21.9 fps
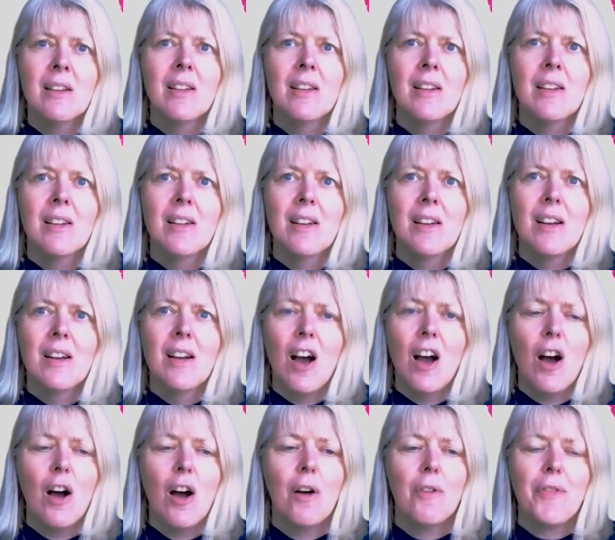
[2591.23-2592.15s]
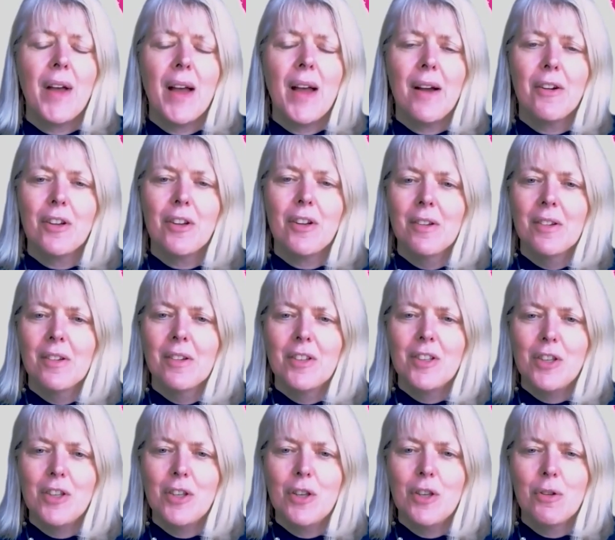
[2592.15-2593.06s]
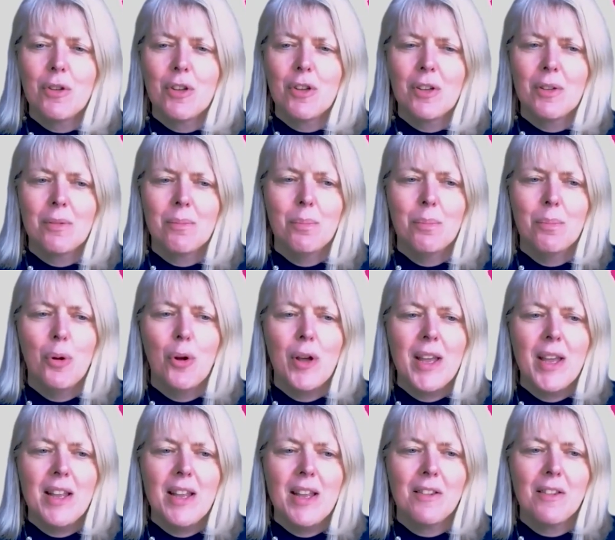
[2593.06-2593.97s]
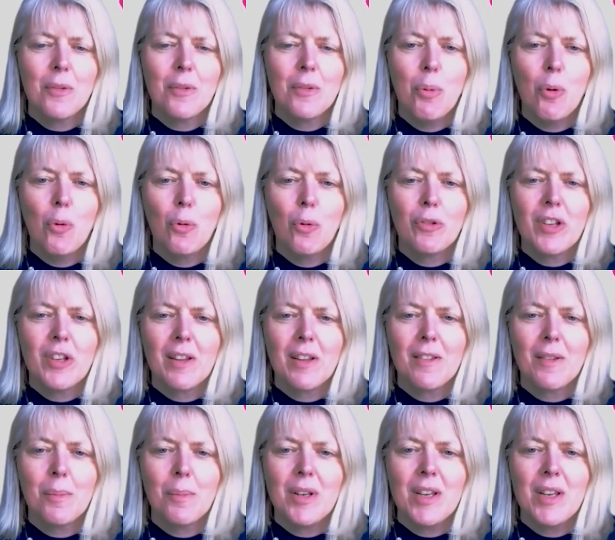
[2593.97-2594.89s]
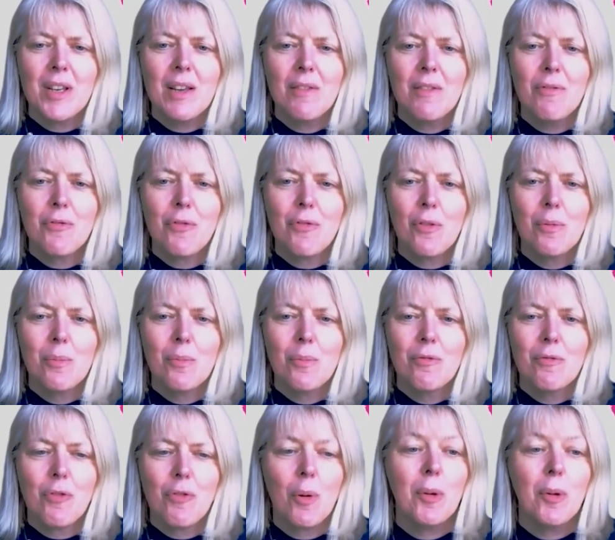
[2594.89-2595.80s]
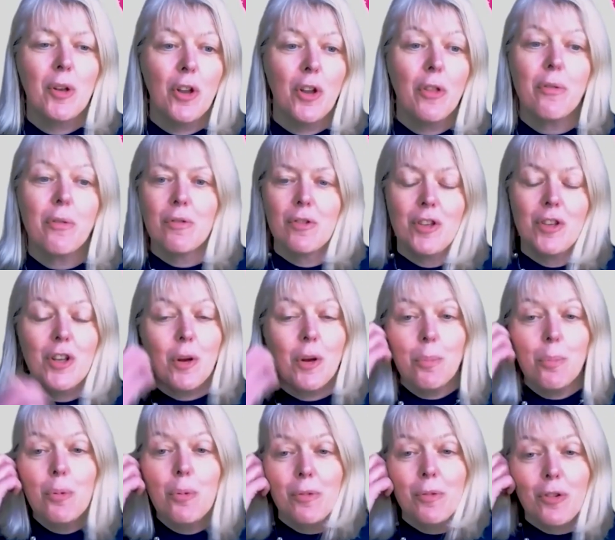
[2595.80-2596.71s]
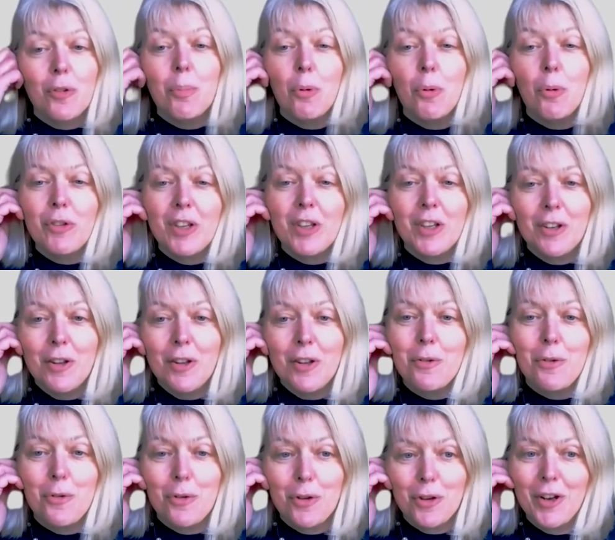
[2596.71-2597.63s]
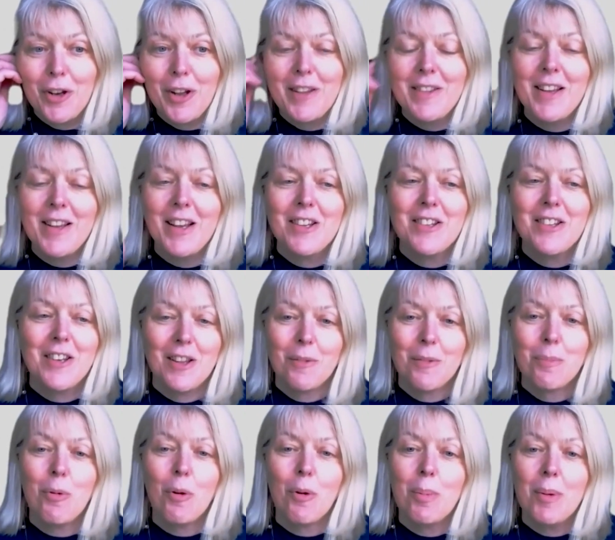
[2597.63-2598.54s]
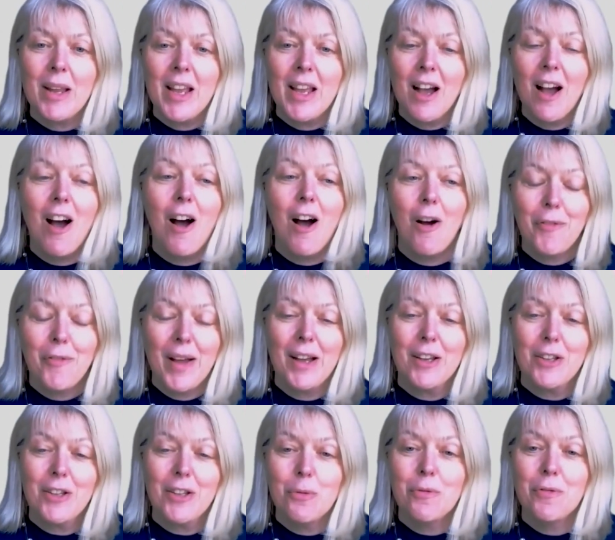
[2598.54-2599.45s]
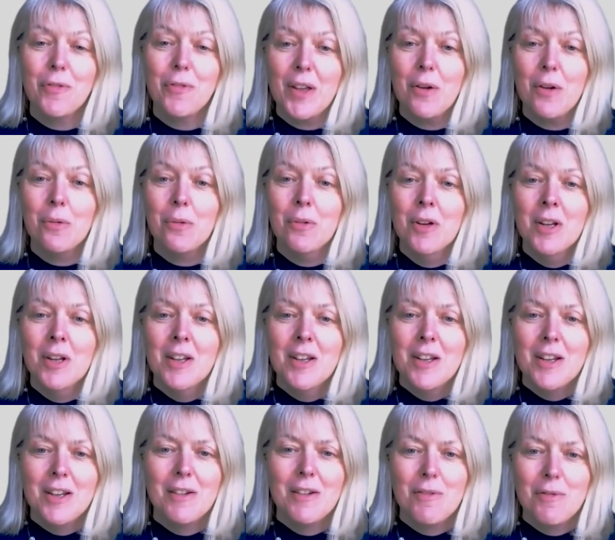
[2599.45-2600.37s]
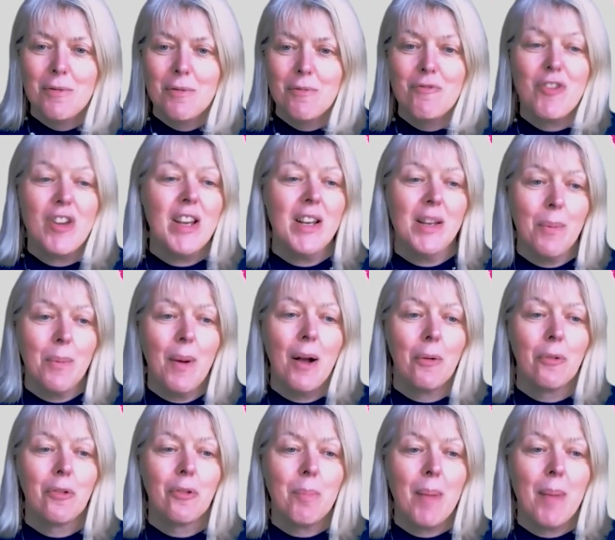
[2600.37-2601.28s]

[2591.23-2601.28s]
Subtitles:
half hour you can put in supporting somebody from another, supporting another organisation, is probably a half hour you'll feel really well spent.